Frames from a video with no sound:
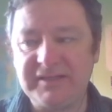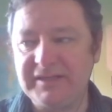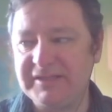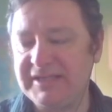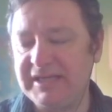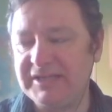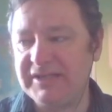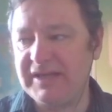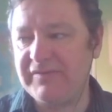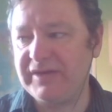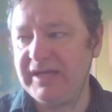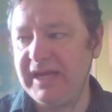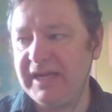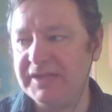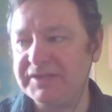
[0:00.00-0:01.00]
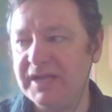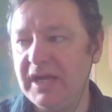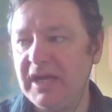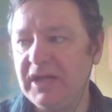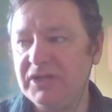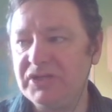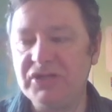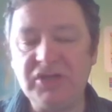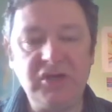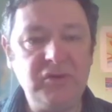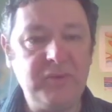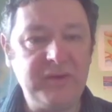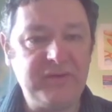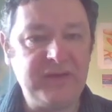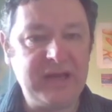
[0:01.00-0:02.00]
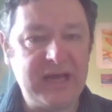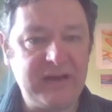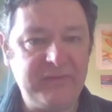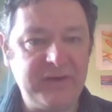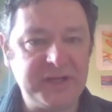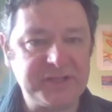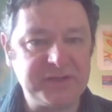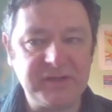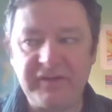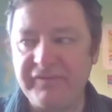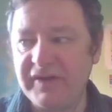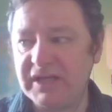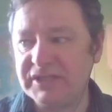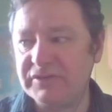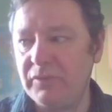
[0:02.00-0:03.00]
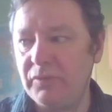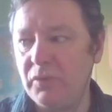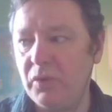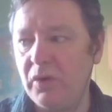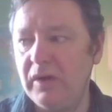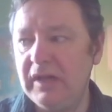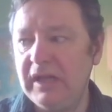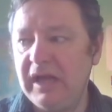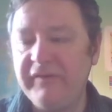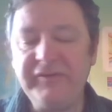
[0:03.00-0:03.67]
6, 7 years, to do with the anniversary of the First World War,